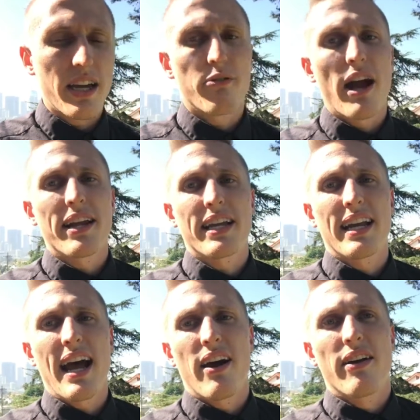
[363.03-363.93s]
day writing
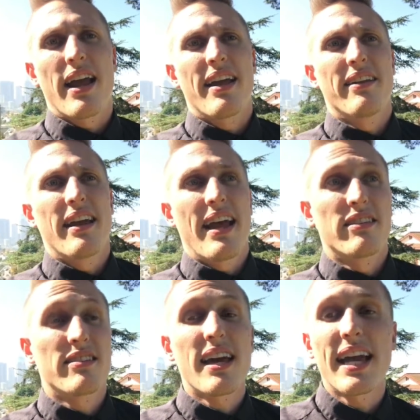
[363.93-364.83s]
it out
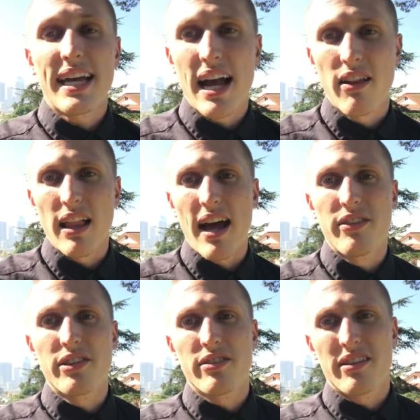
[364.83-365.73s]
and saying it out
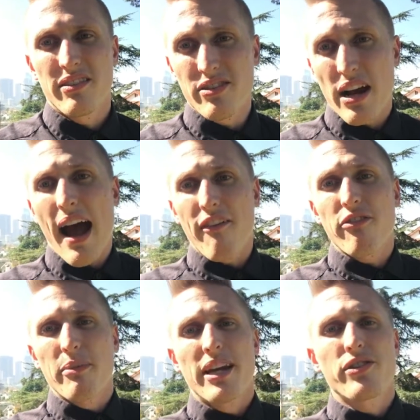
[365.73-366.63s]
loud, these are
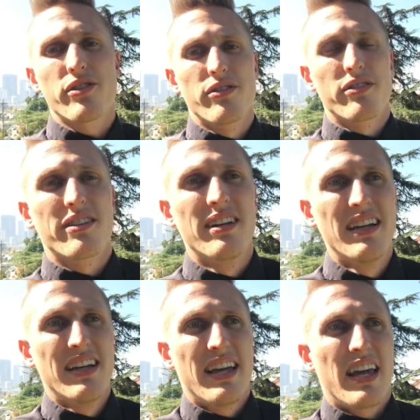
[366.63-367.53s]
affirmations, and
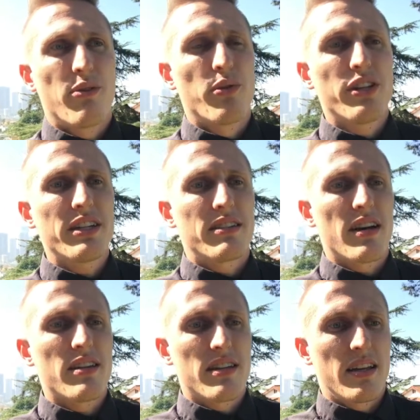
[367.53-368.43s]
it really
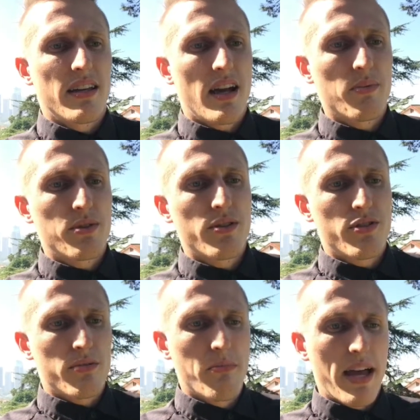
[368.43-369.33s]
does it helps you
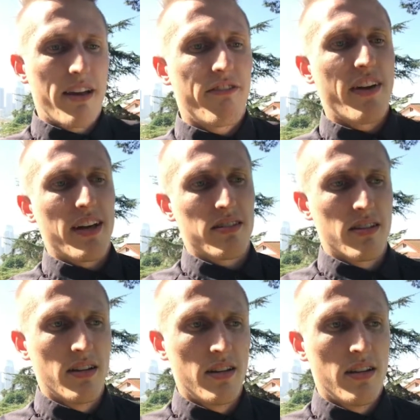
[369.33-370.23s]
just
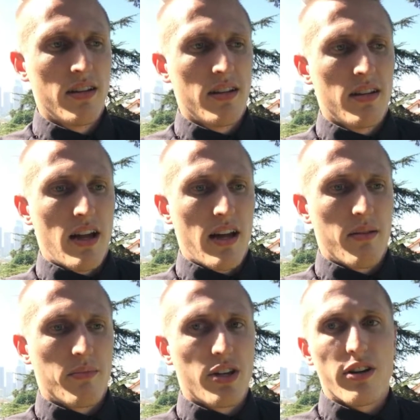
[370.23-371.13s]
manifest
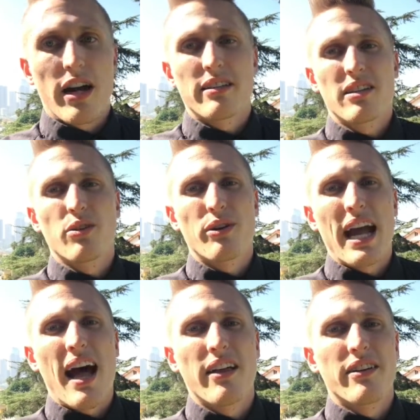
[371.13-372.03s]
your ideal
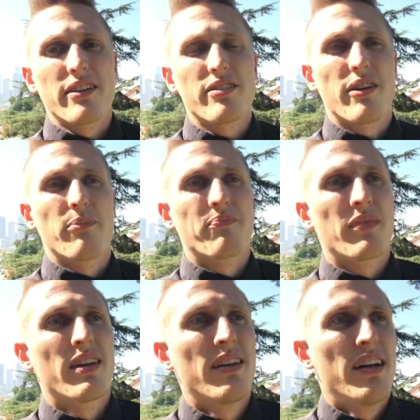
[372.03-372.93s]
reality. So
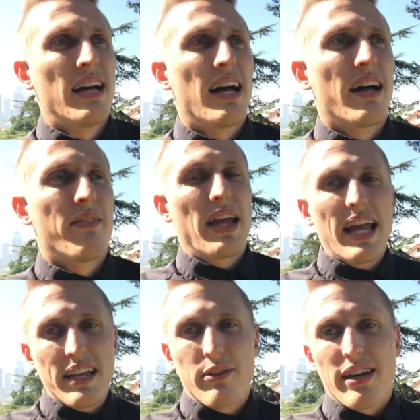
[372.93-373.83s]

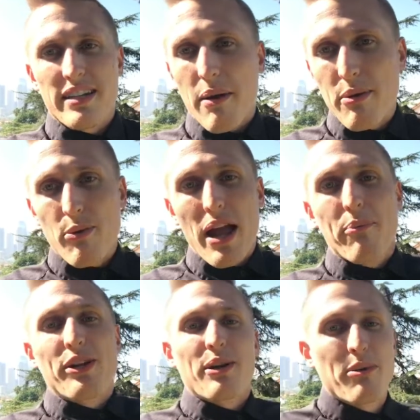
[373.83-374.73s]
anyways, I've been
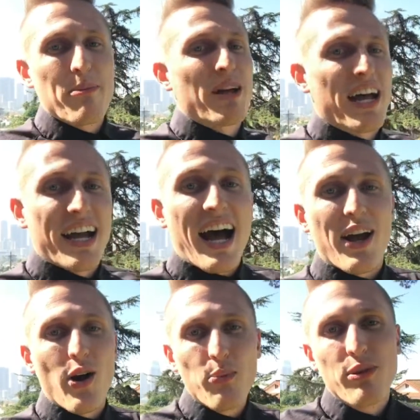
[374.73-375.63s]
rambling a bit, but
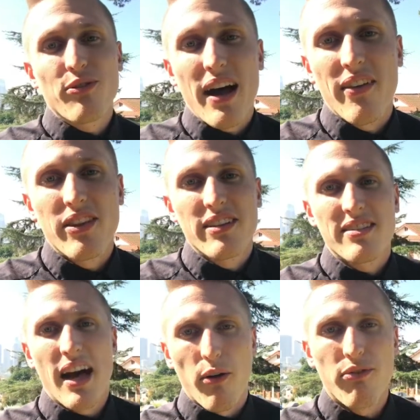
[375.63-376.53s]
I hope you found
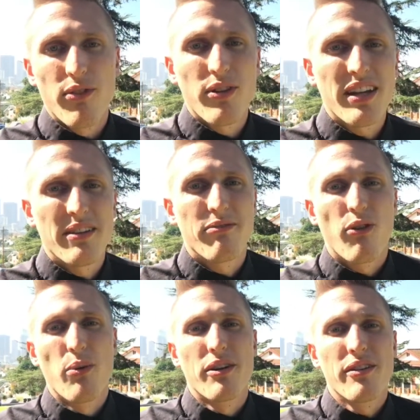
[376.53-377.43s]
this helpful and
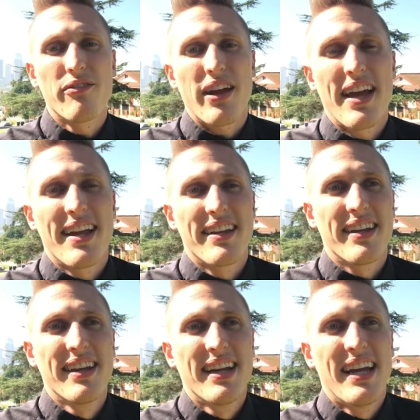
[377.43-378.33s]
informative. And